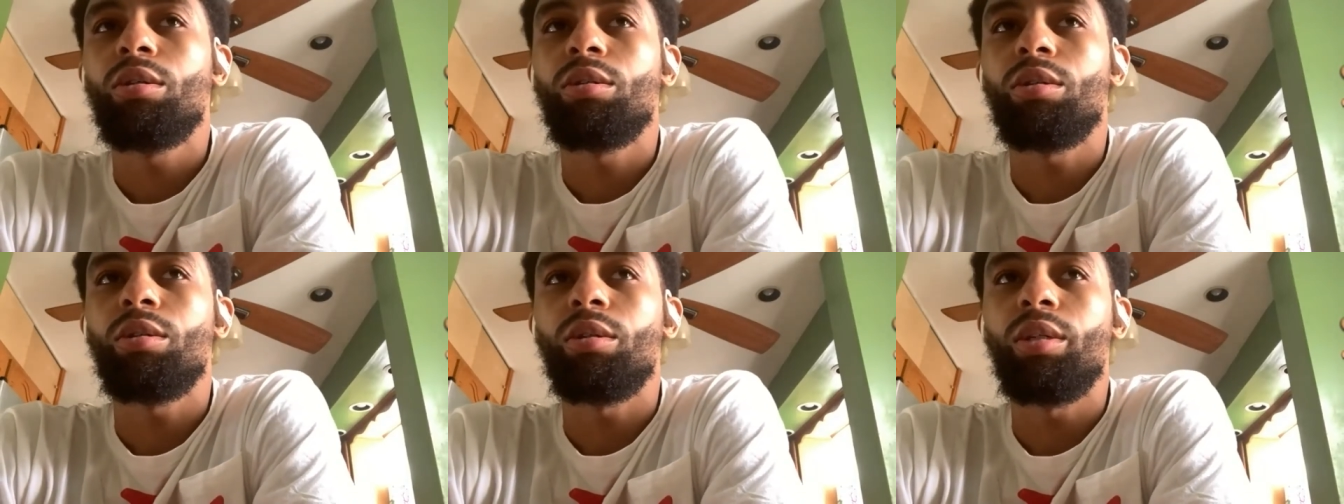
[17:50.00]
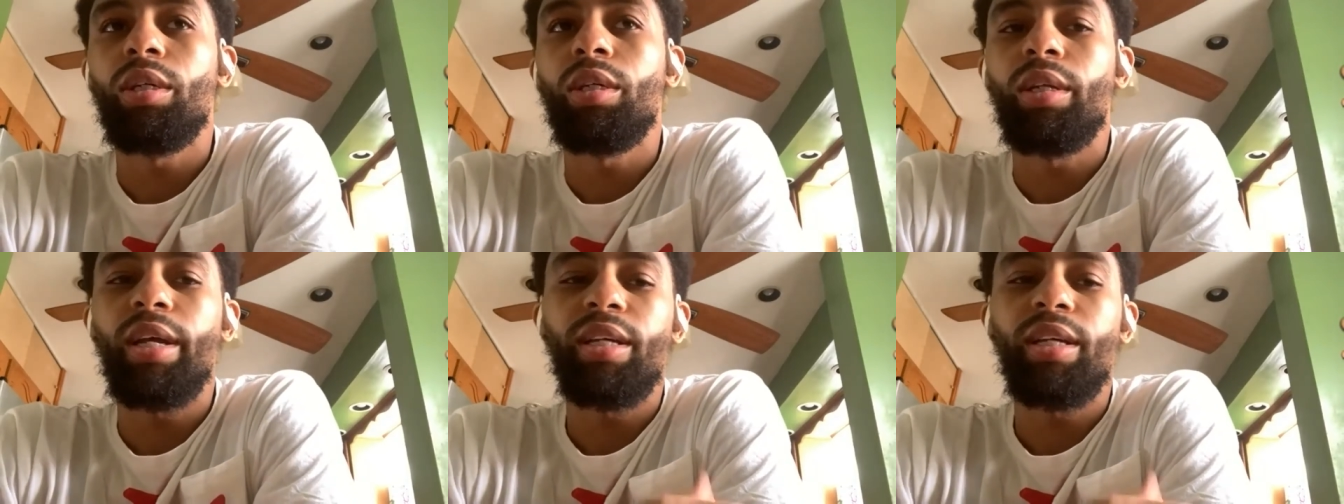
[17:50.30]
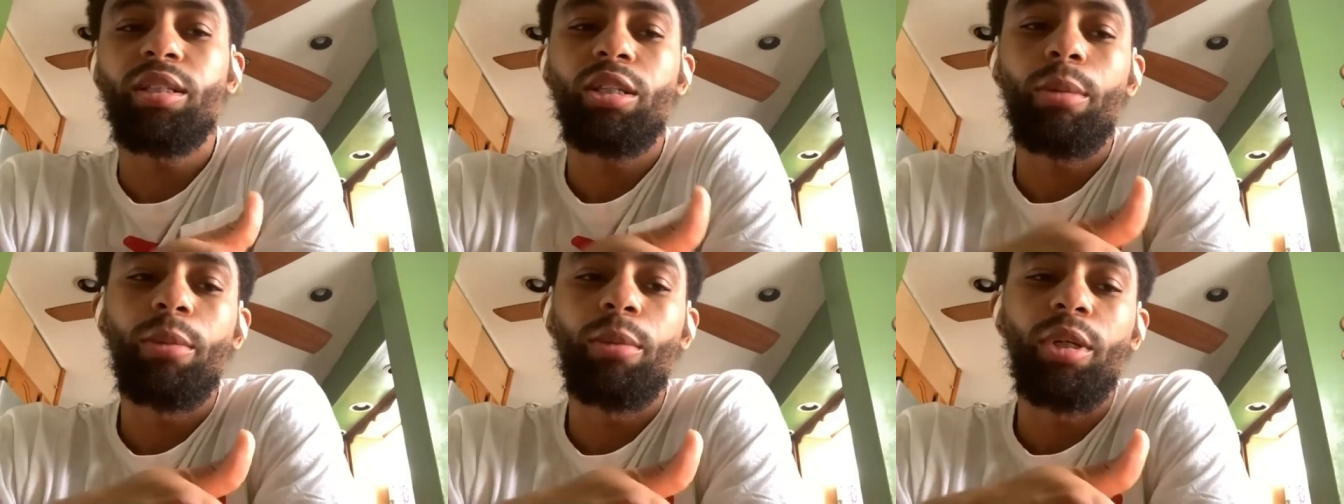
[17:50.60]
So then
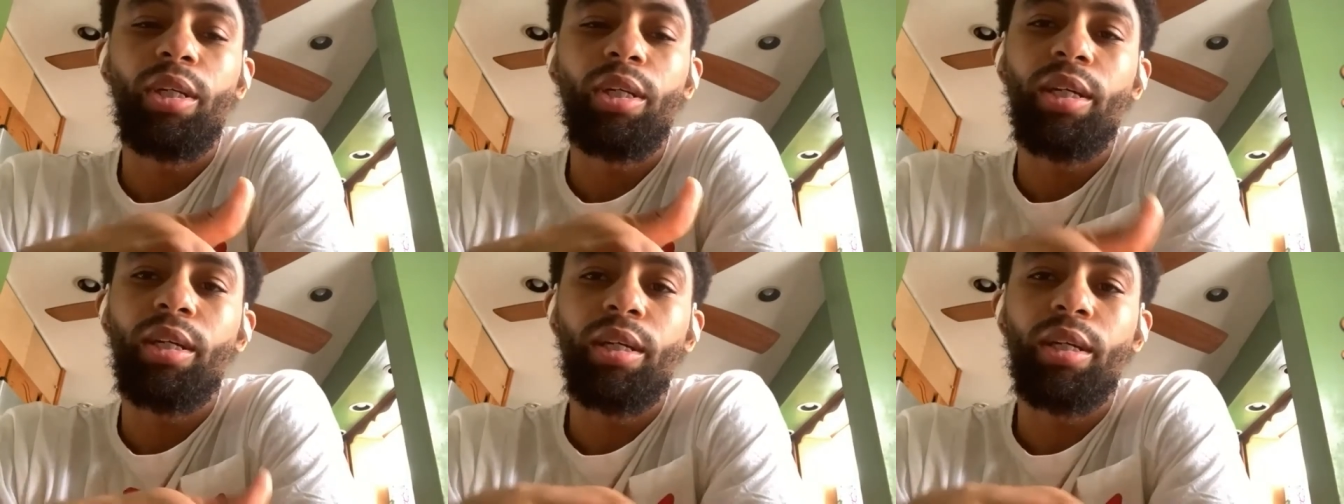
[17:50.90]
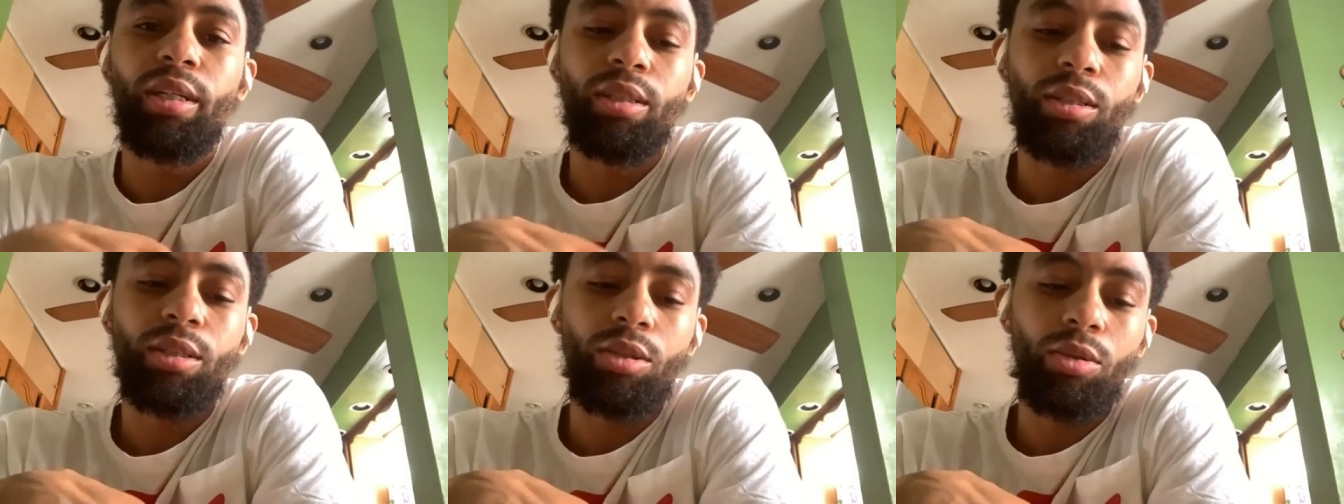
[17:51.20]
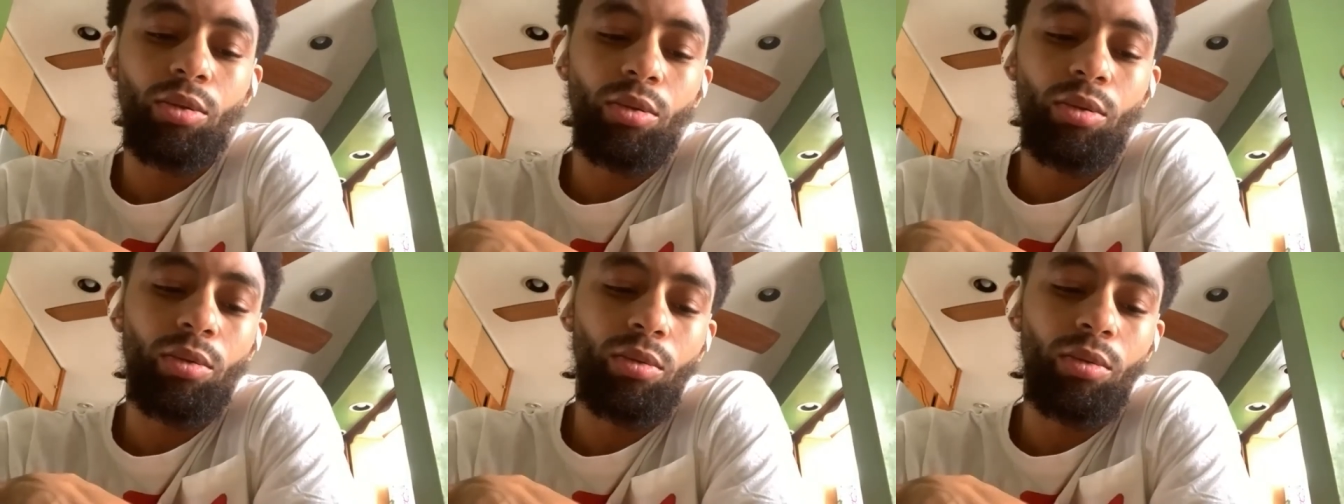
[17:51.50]
that summer leading
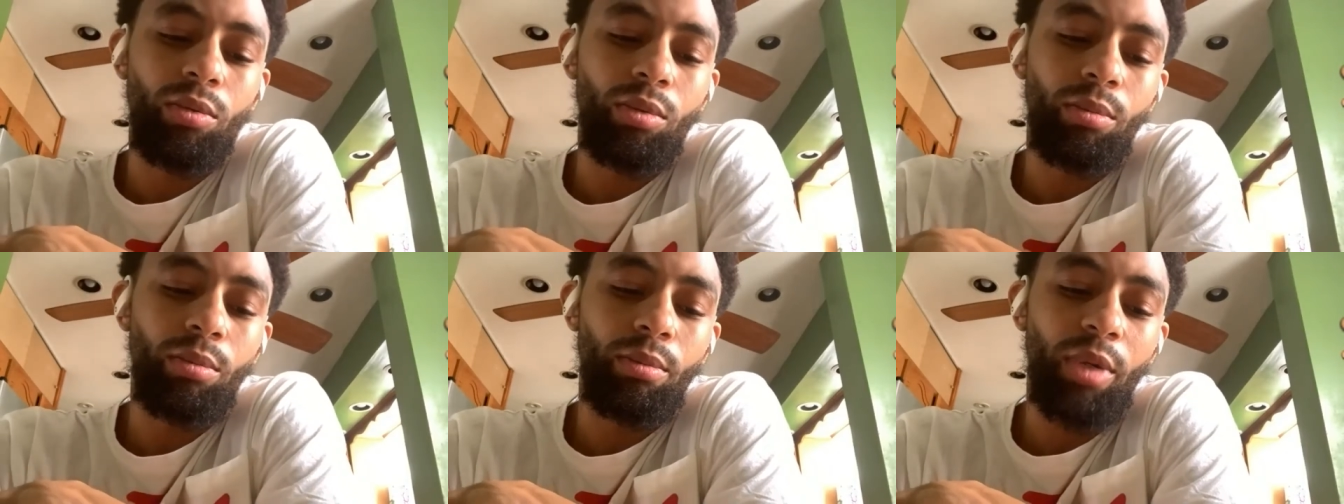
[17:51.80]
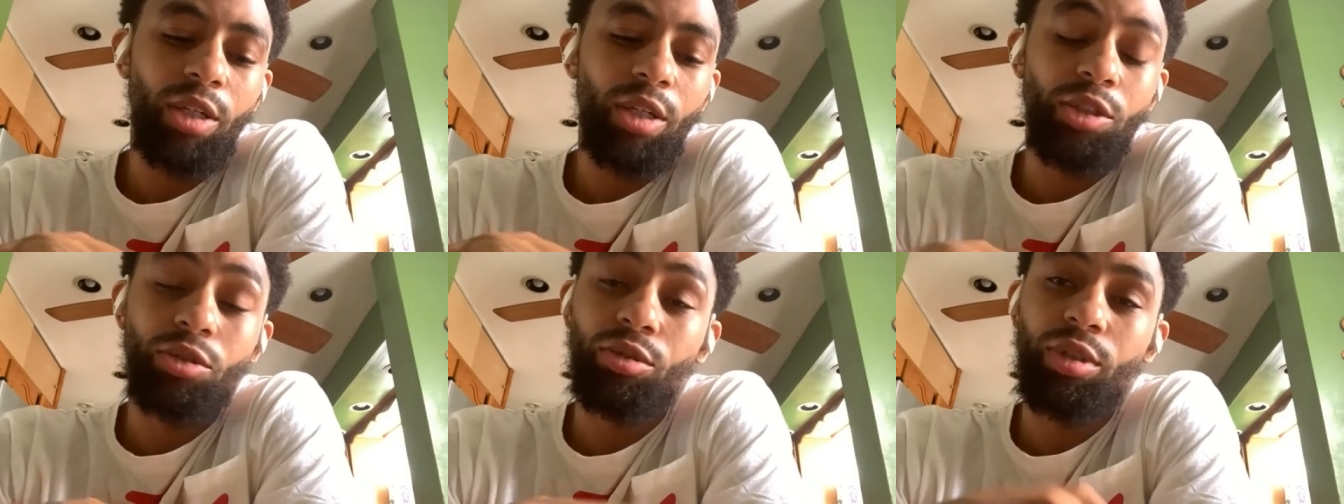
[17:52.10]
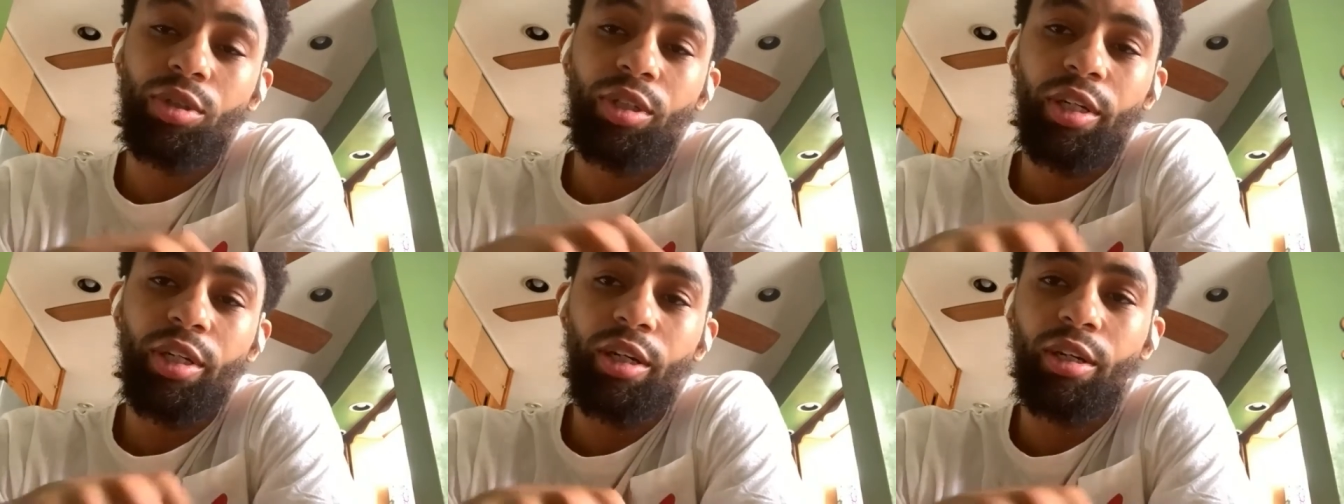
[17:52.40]
into my
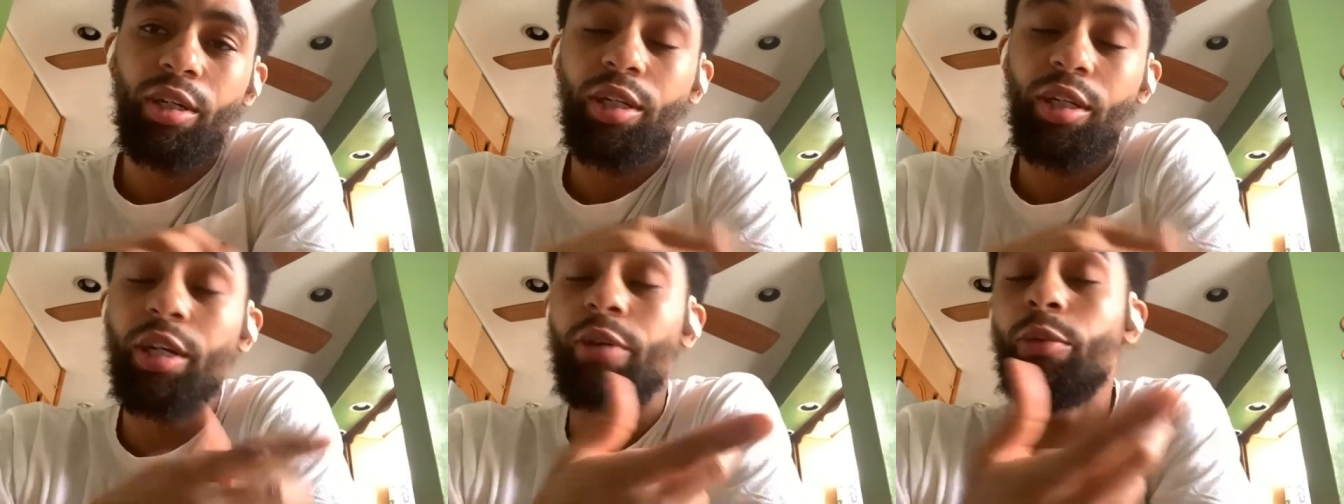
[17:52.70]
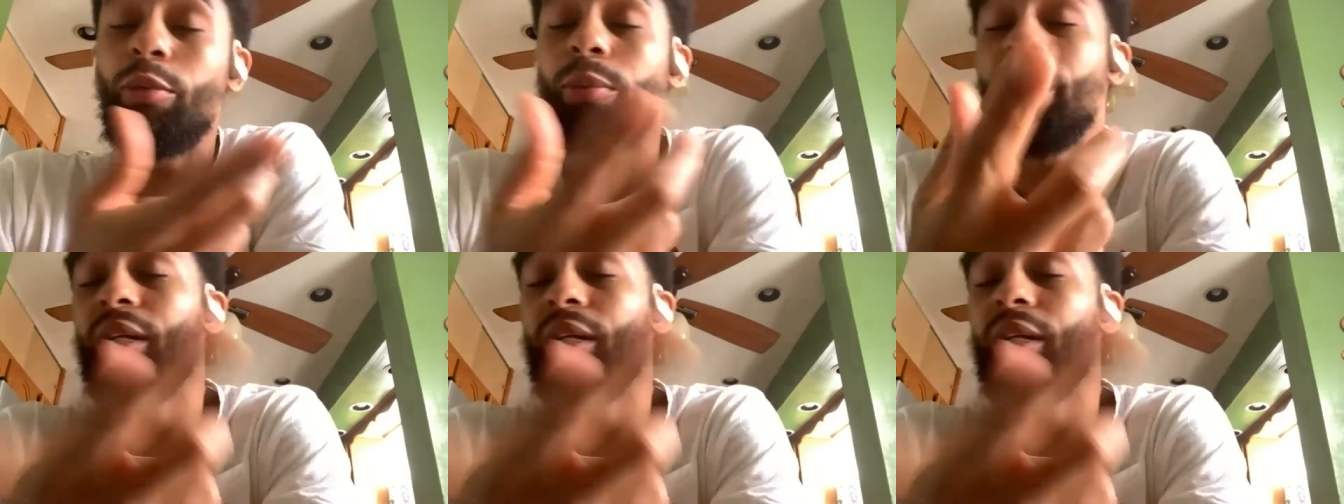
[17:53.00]
junior year, the year we